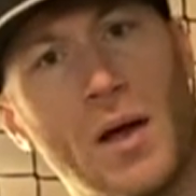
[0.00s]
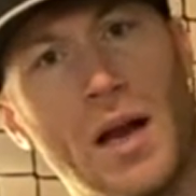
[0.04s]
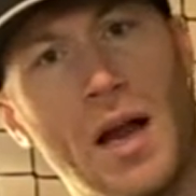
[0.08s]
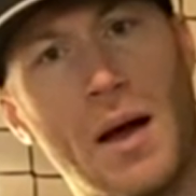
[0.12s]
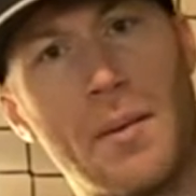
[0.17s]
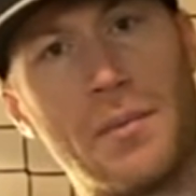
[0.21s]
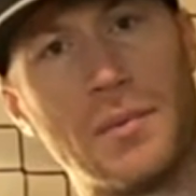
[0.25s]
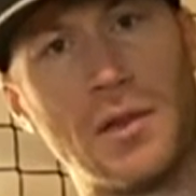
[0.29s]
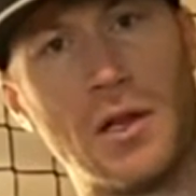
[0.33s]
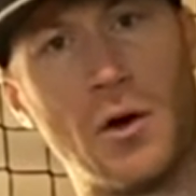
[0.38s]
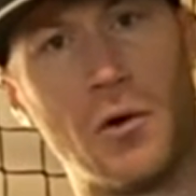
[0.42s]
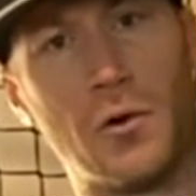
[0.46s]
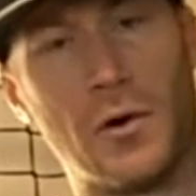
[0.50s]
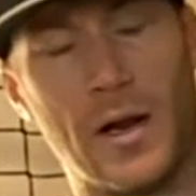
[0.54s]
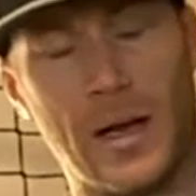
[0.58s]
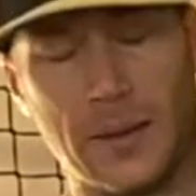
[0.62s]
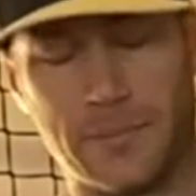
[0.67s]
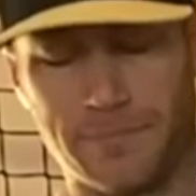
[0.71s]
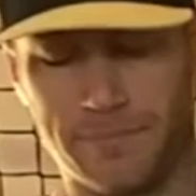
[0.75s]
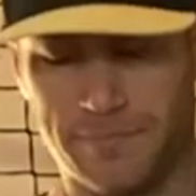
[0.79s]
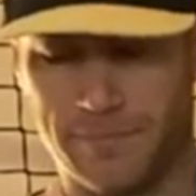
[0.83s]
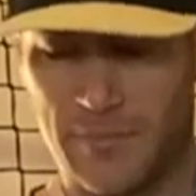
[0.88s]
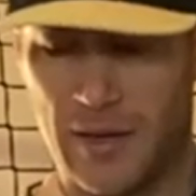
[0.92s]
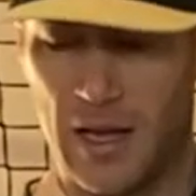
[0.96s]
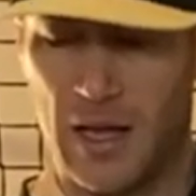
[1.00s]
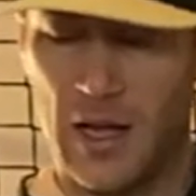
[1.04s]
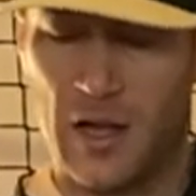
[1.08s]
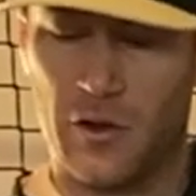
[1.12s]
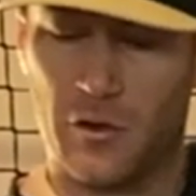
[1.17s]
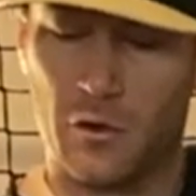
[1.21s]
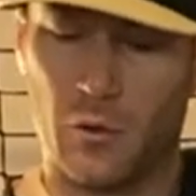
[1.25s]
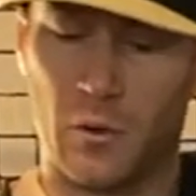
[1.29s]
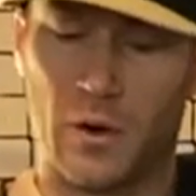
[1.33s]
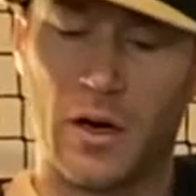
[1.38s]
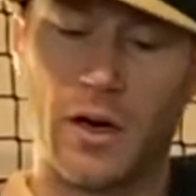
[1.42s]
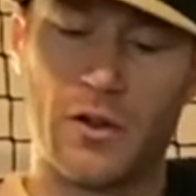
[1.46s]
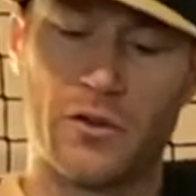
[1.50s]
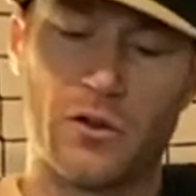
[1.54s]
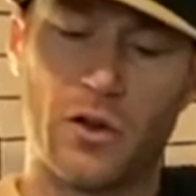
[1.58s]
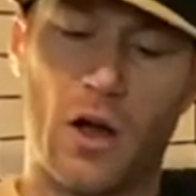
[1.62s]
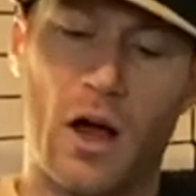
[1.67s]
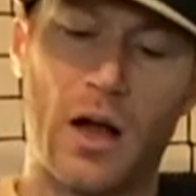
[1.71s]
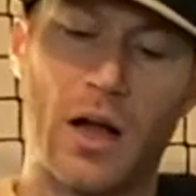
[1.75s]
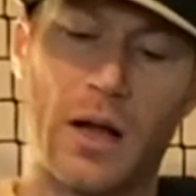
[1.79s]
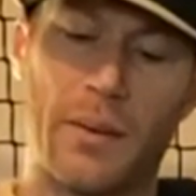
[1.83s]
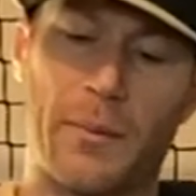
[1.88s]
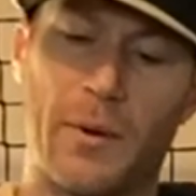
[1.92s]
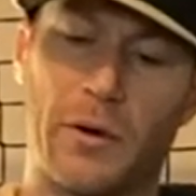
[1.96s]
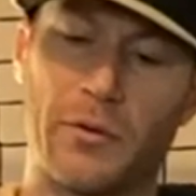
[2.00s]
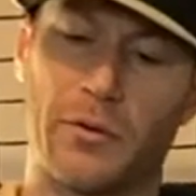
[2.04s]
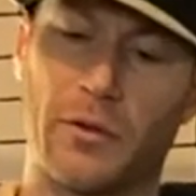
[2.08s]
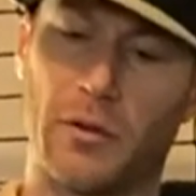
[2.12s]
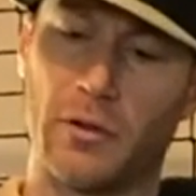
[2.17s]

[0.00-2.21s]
I'm loading? So we're going to talk about the